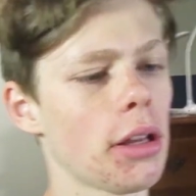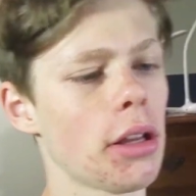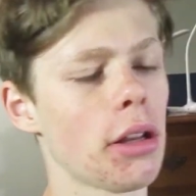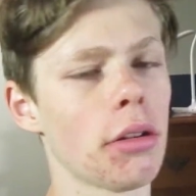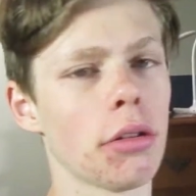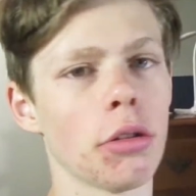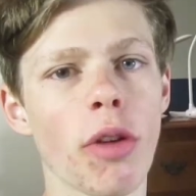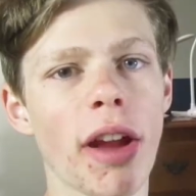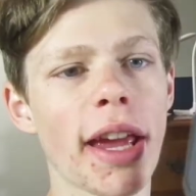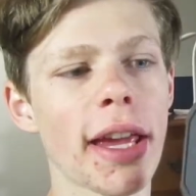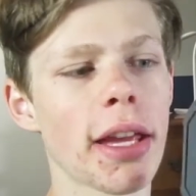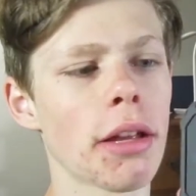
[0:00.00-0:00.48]
and
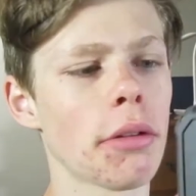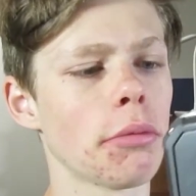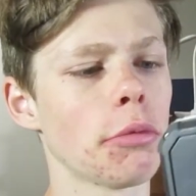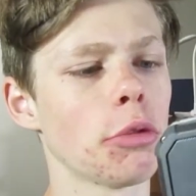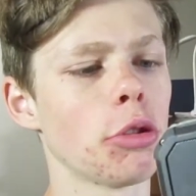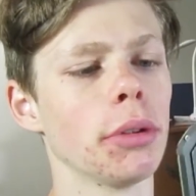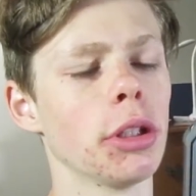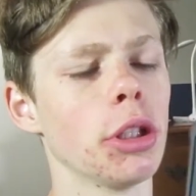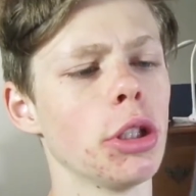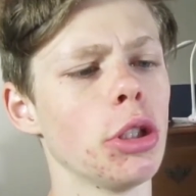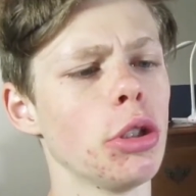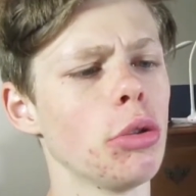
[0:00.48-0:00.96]
gray and
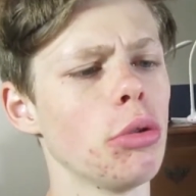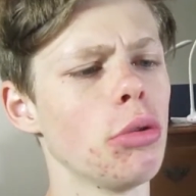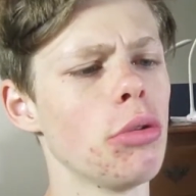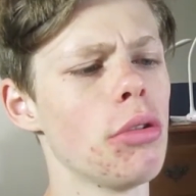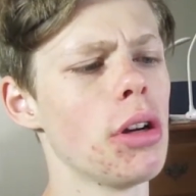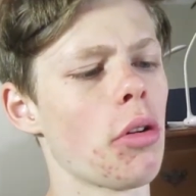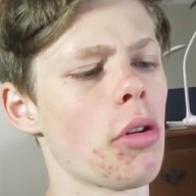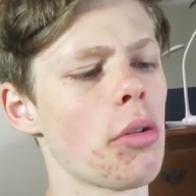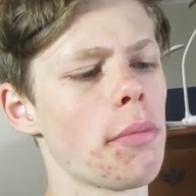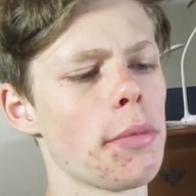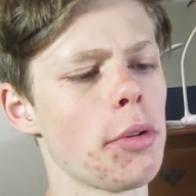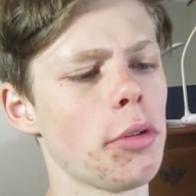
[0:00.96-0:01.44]
blue
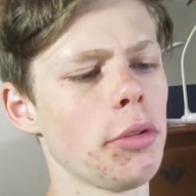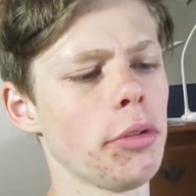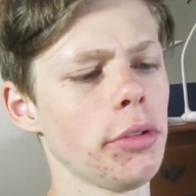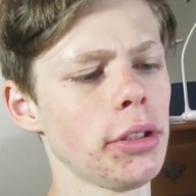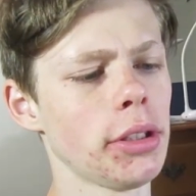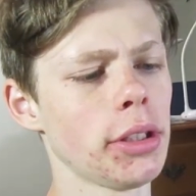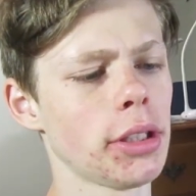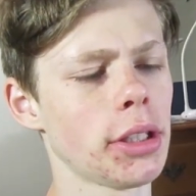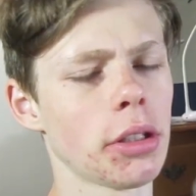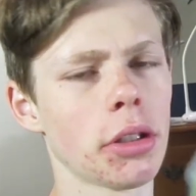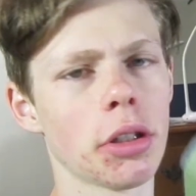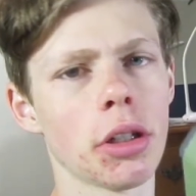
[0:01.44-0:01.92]

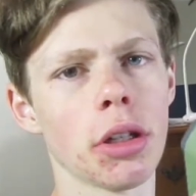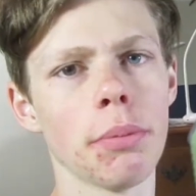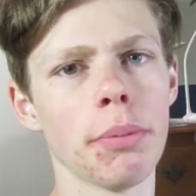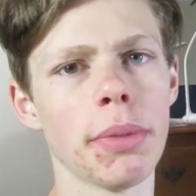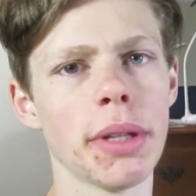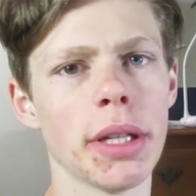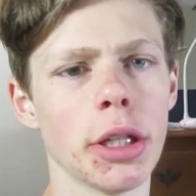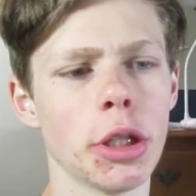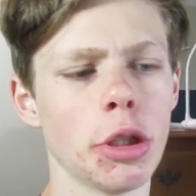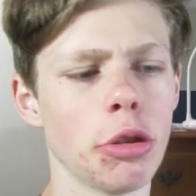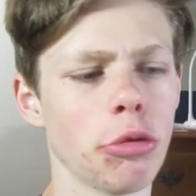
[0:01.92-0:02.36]
almost. It could be a